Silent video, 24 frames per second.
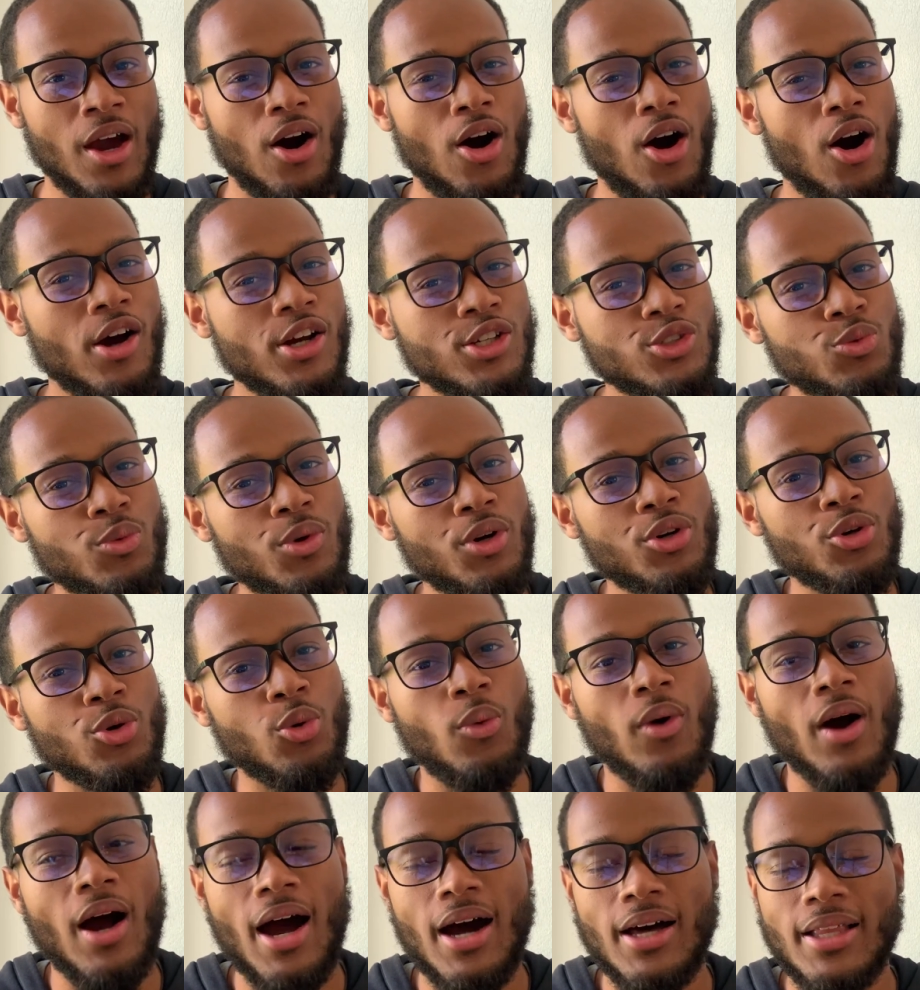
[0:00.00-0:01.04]
I always wonder
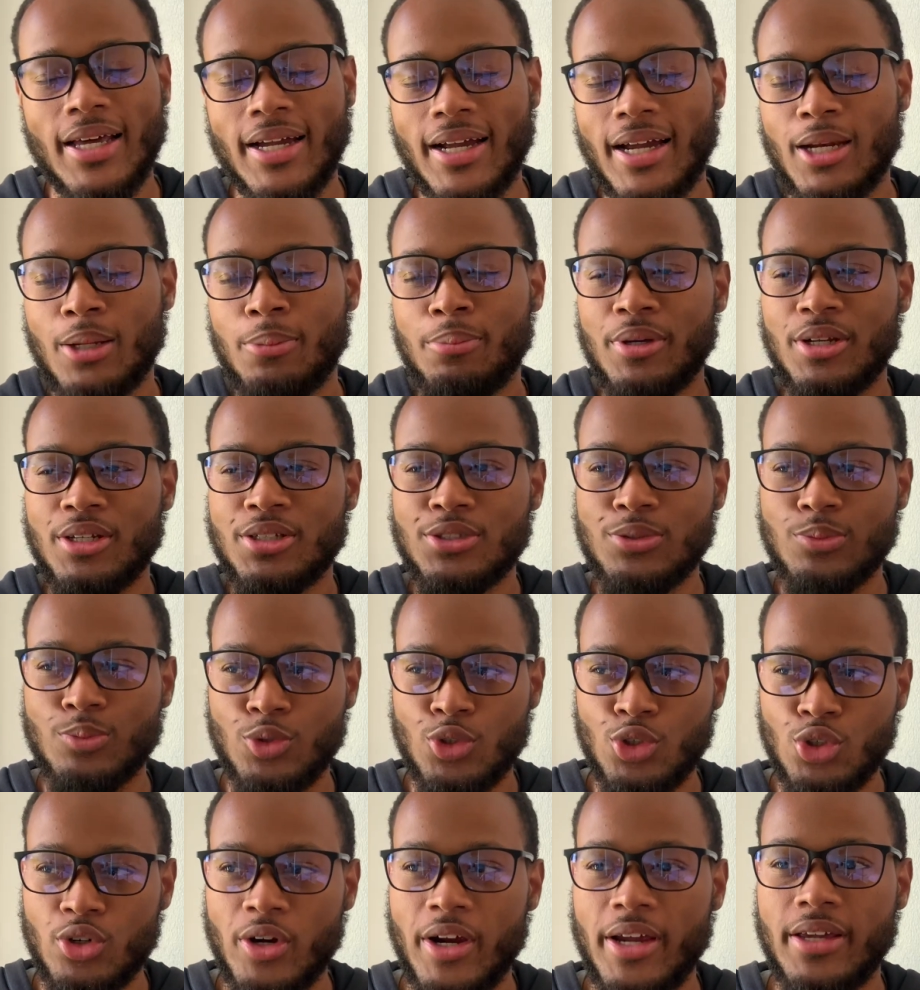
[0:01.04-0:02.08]
why. Like, I've been in some
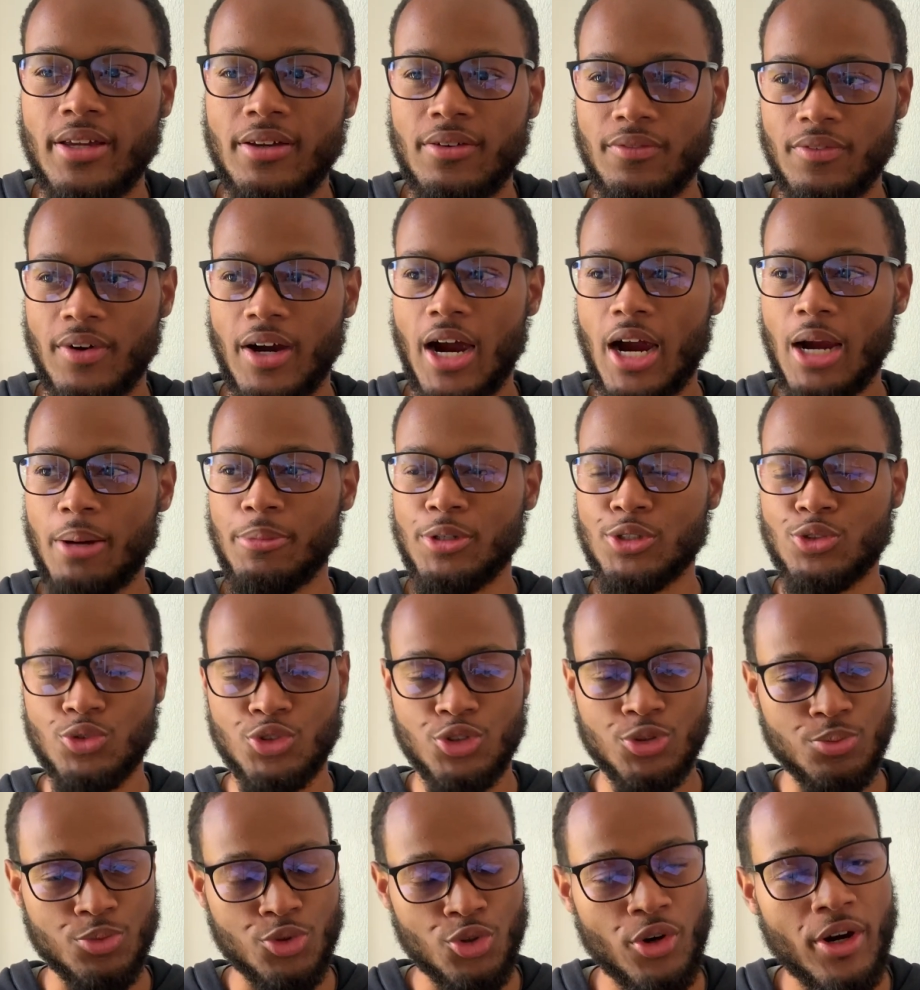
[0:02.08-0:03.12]
great environments with
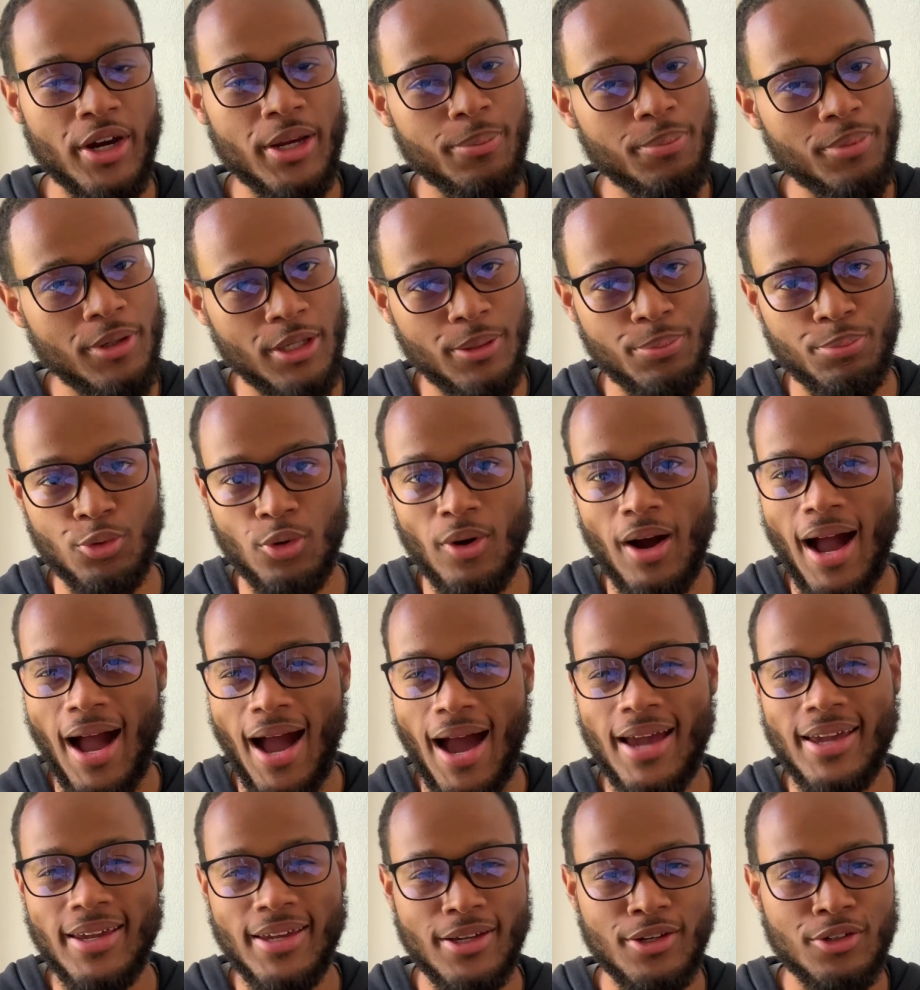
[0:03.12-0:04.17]
some great people,
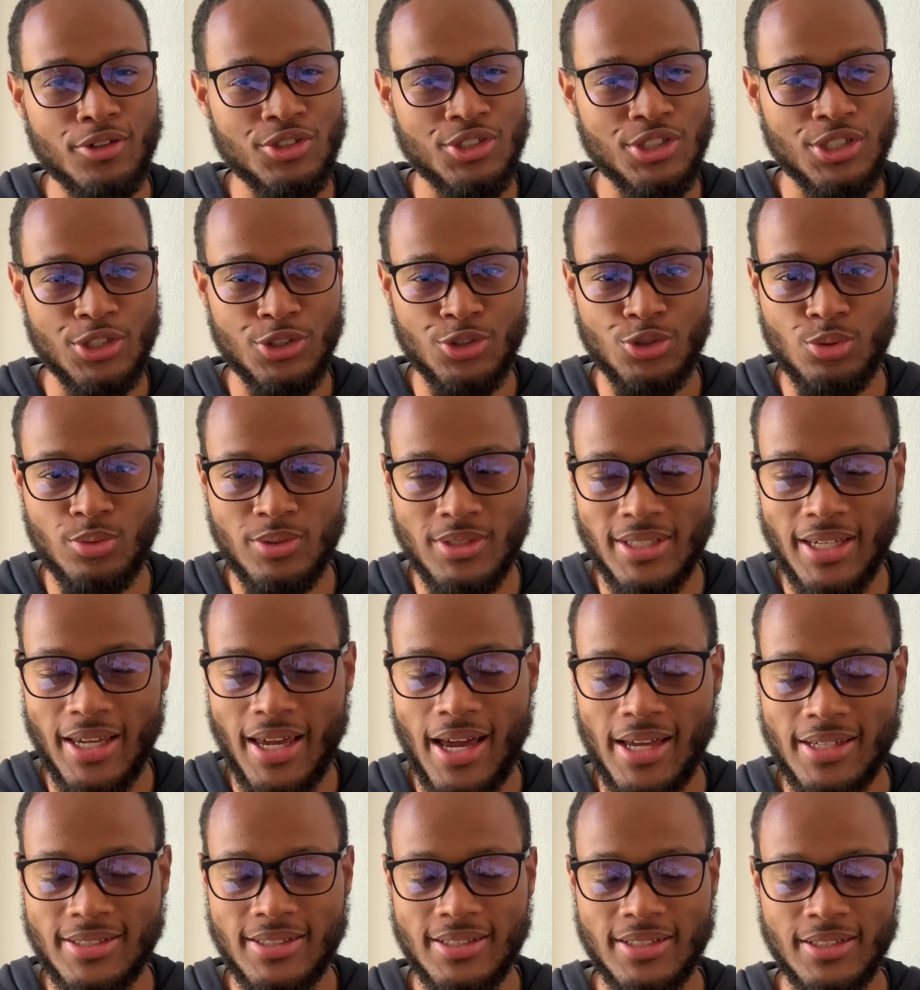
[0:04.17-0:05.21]
high energy,
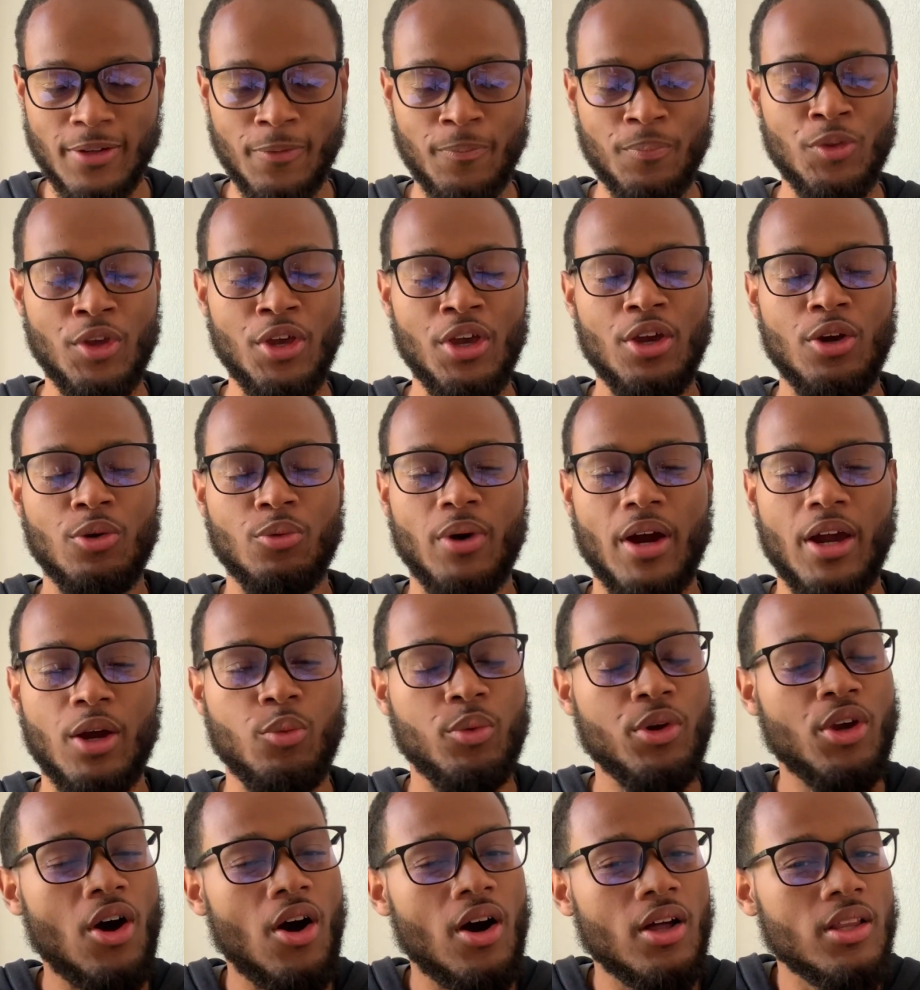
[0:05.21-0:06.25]
enthusiastic, right? And
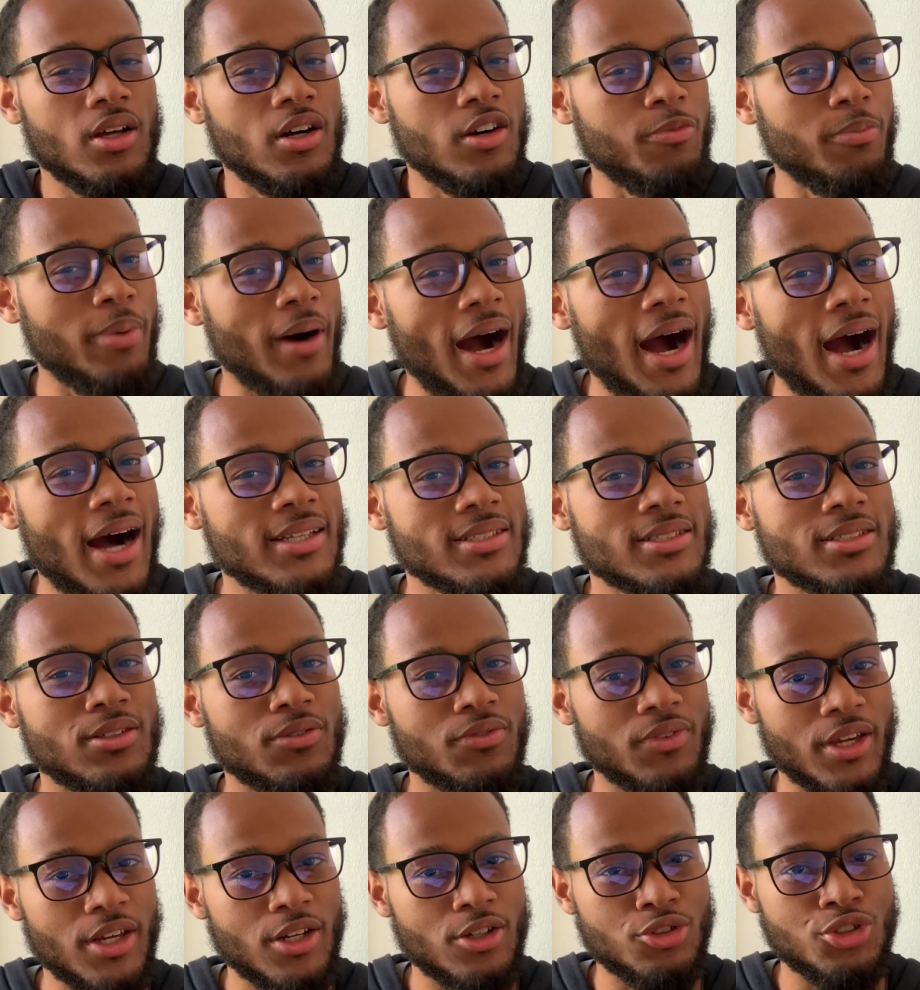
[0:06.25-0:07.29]
we all love
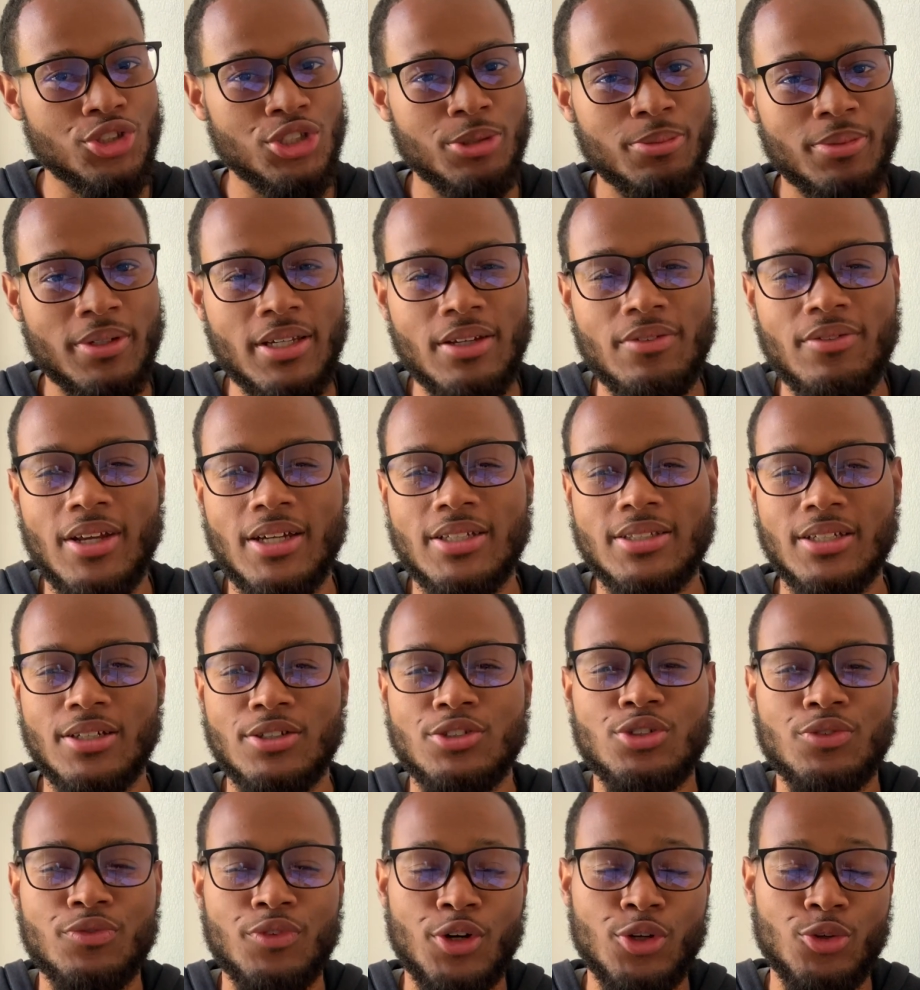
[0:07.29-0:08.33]
positive energy, but even as an
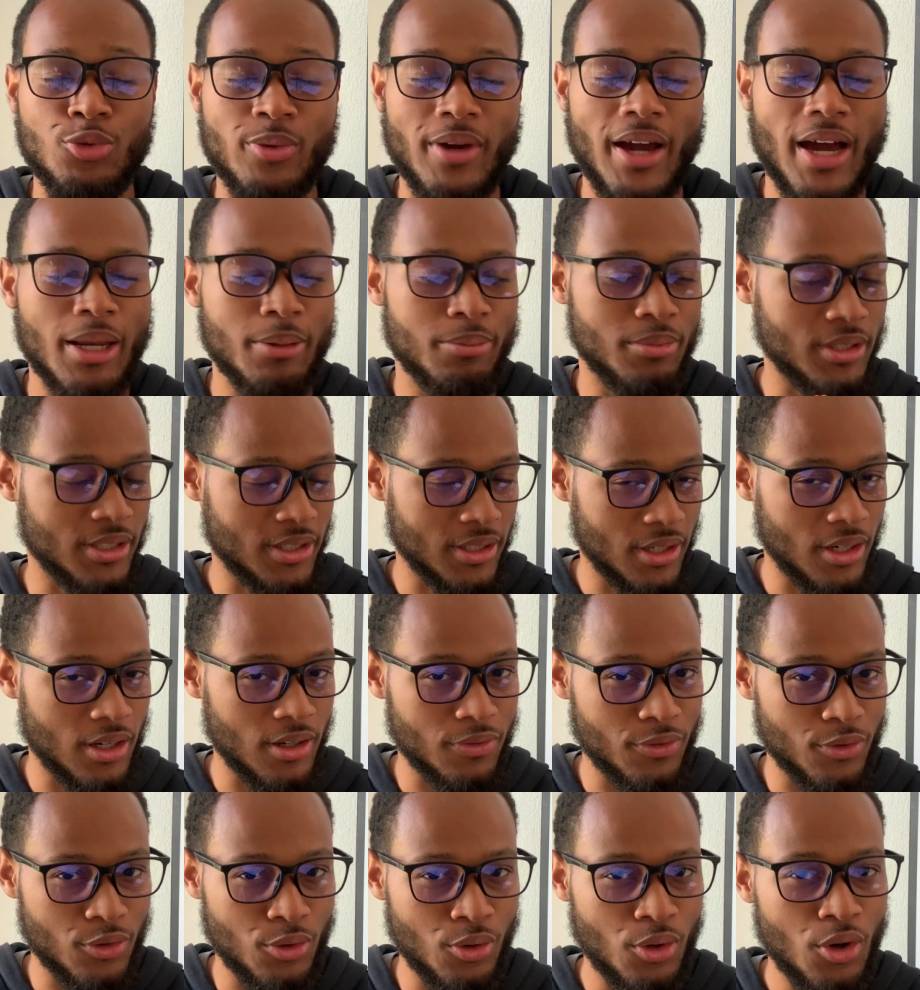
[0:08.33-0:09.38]
introvert, you got to be
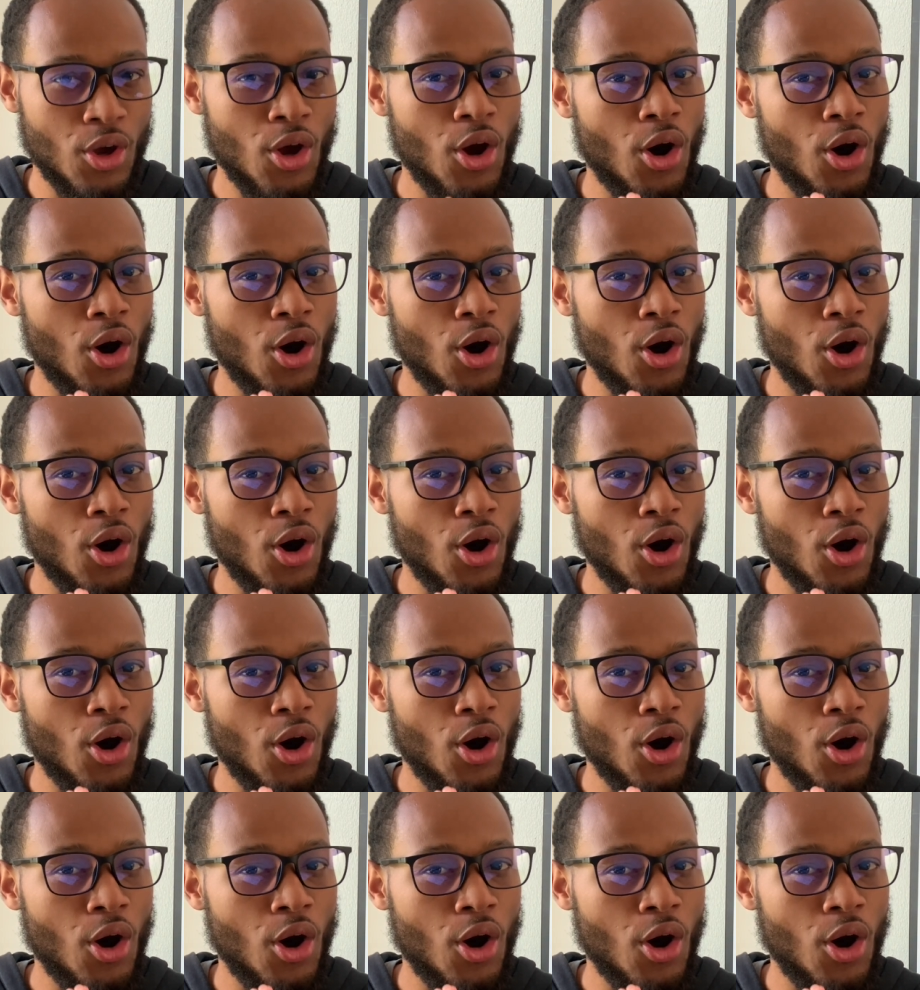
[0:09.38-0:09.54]
careful.